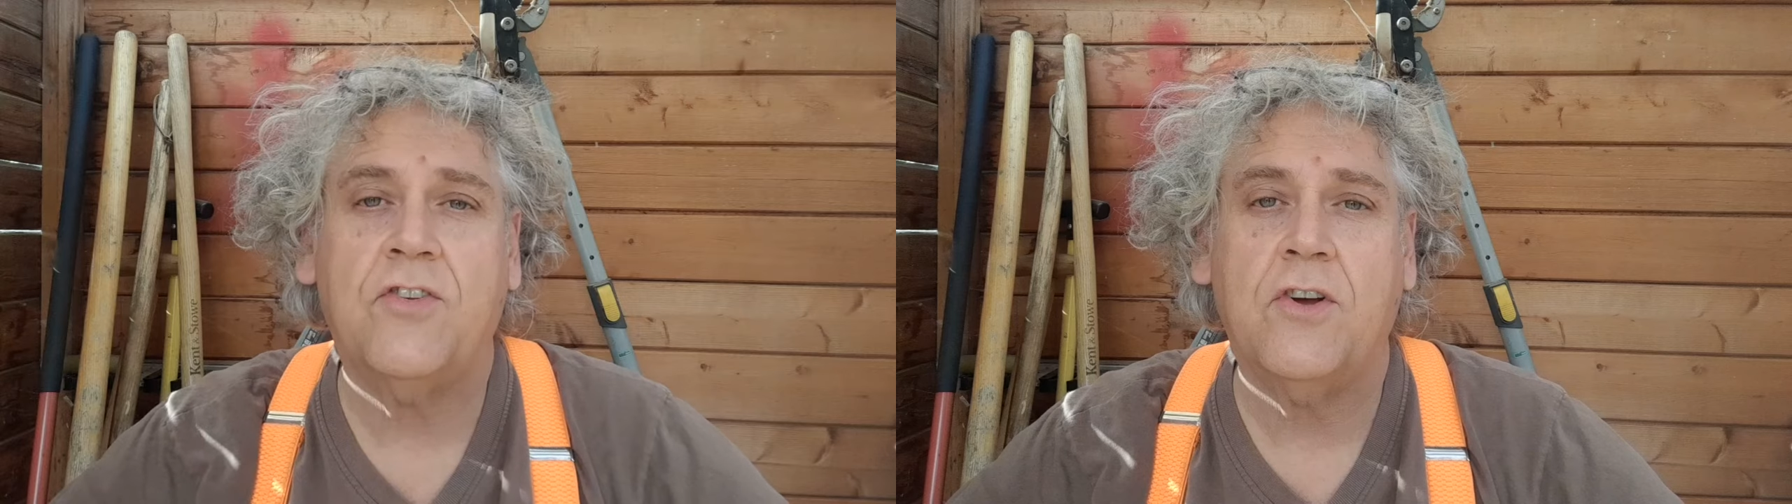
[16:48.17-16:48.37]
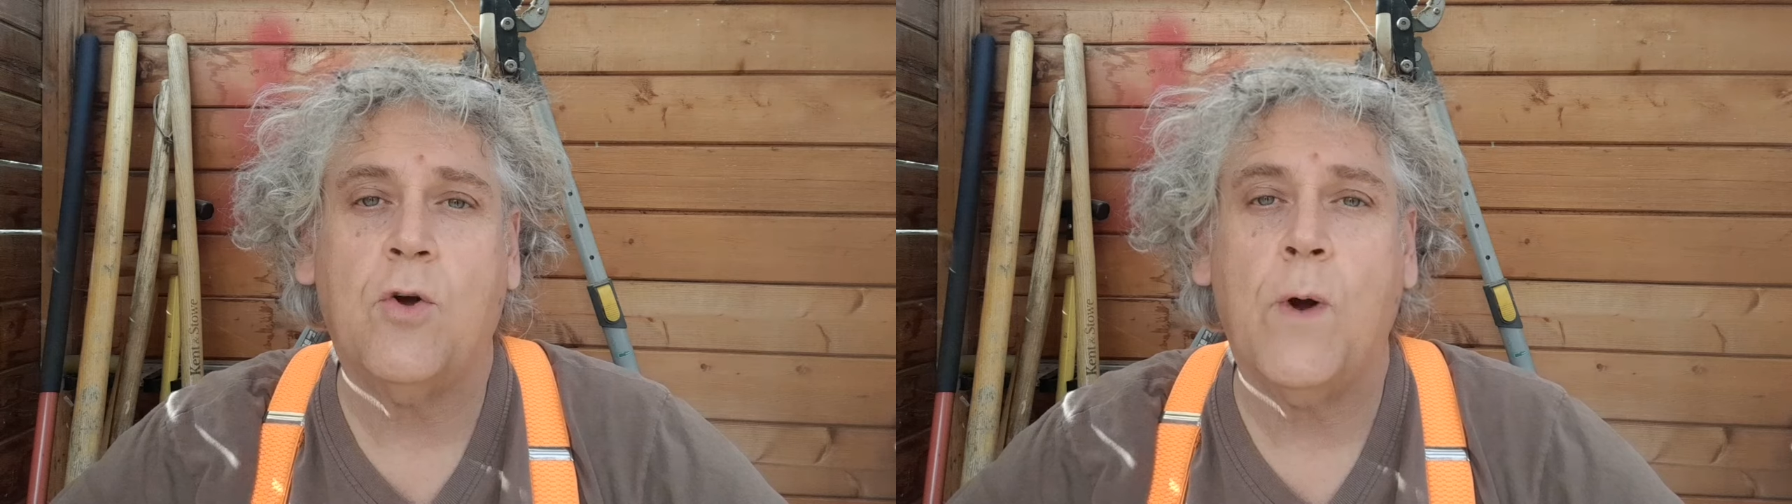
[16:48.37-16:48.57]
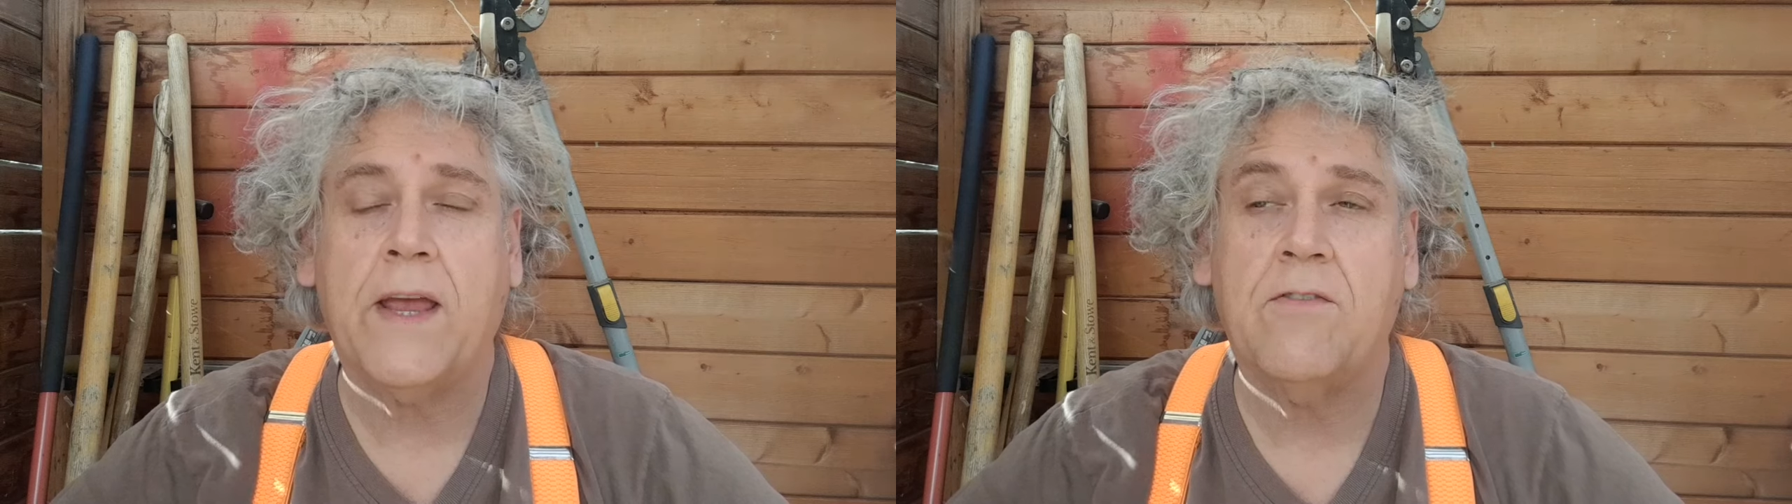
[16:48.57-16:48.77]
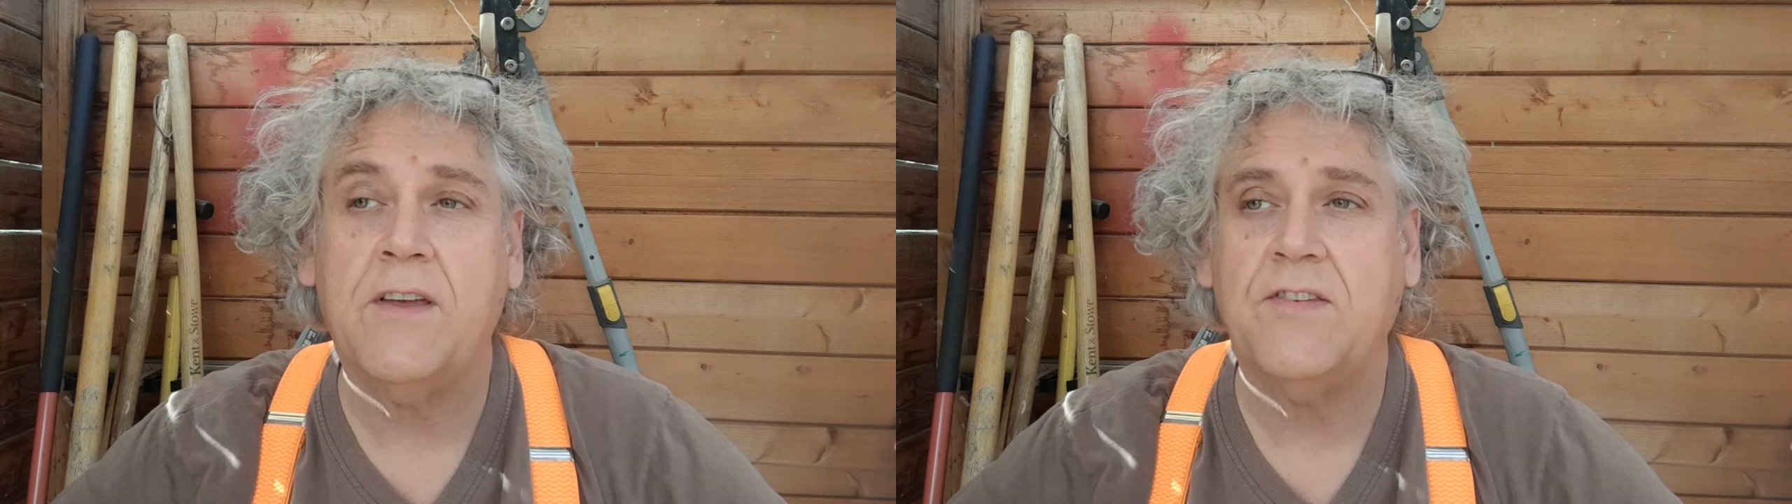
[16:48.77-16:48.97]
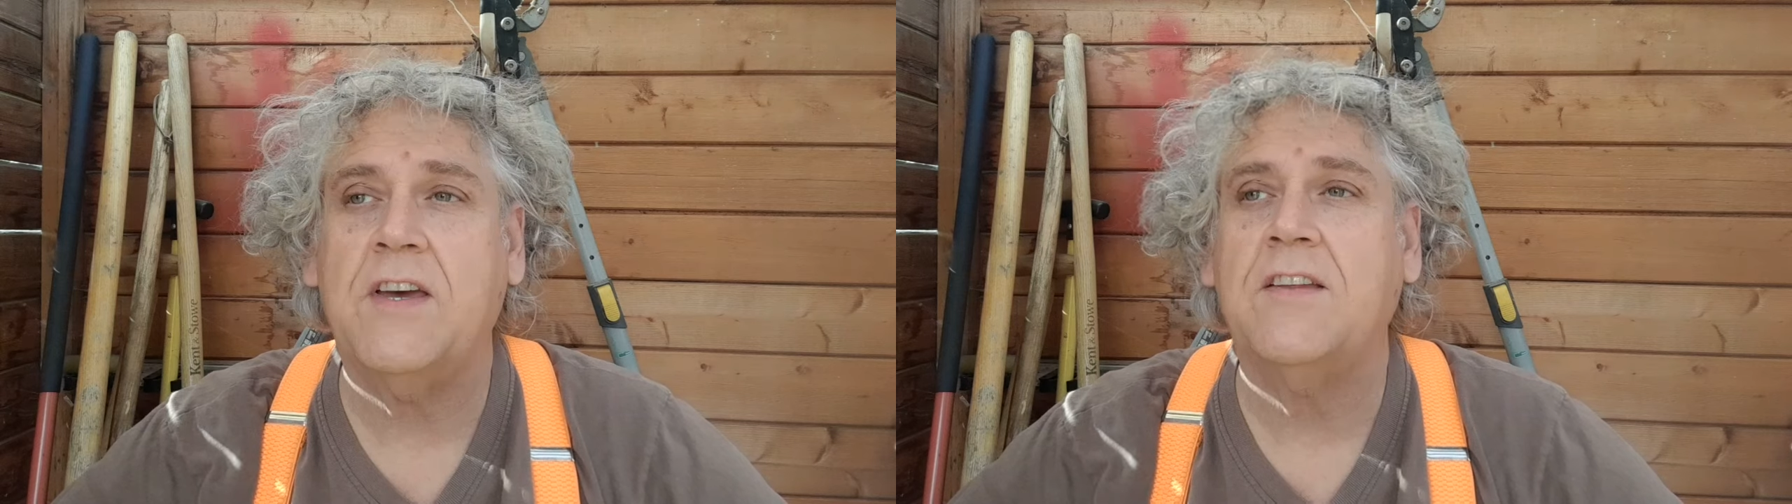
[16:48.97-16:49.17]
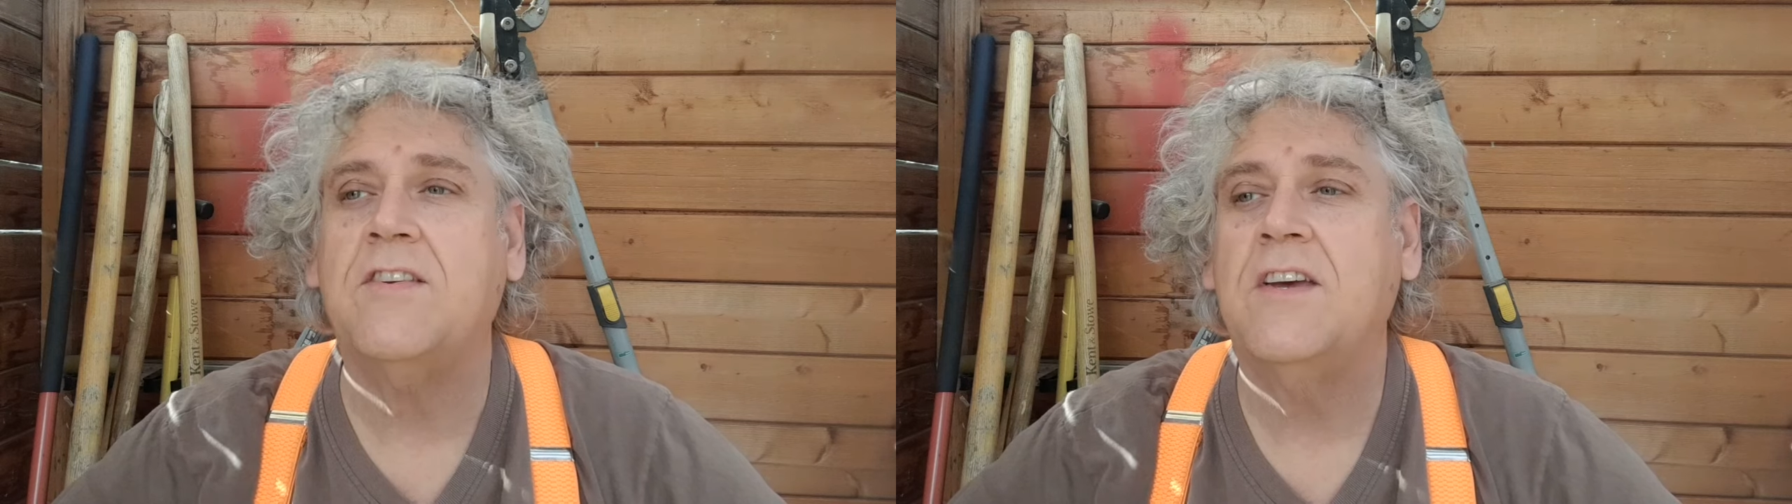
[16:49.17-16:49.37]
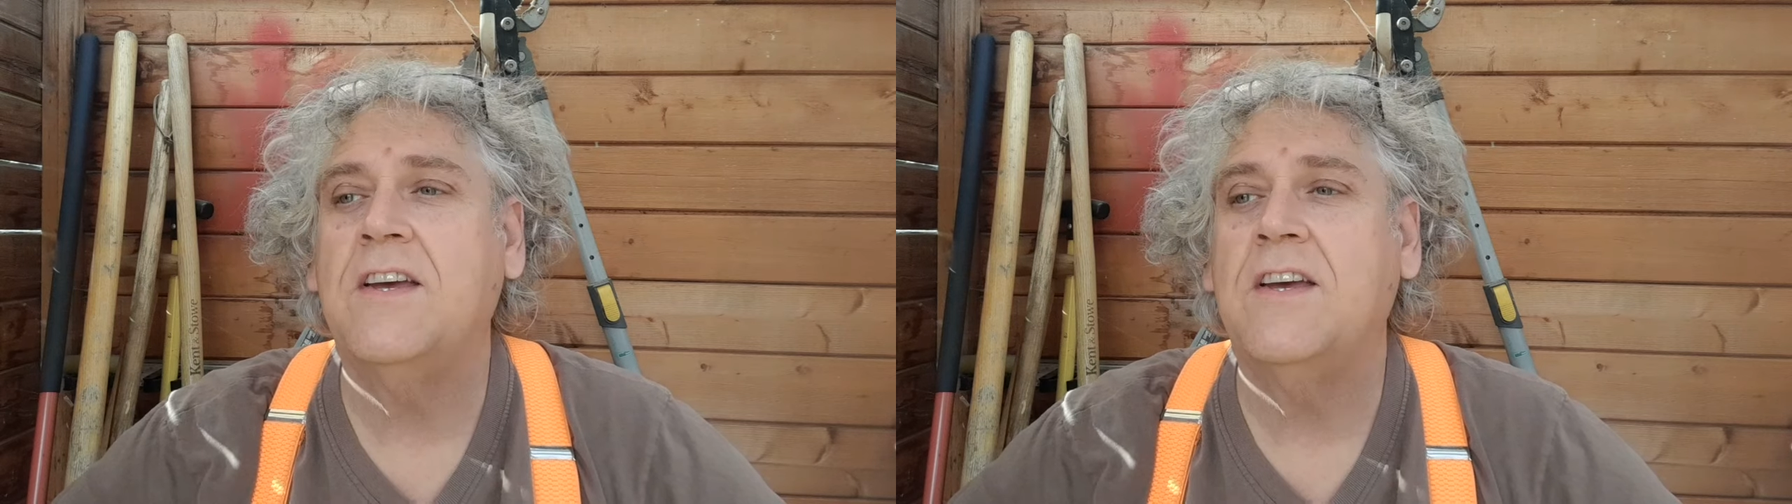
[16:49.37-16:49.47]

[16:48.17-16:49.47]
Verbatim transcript: a quick visit.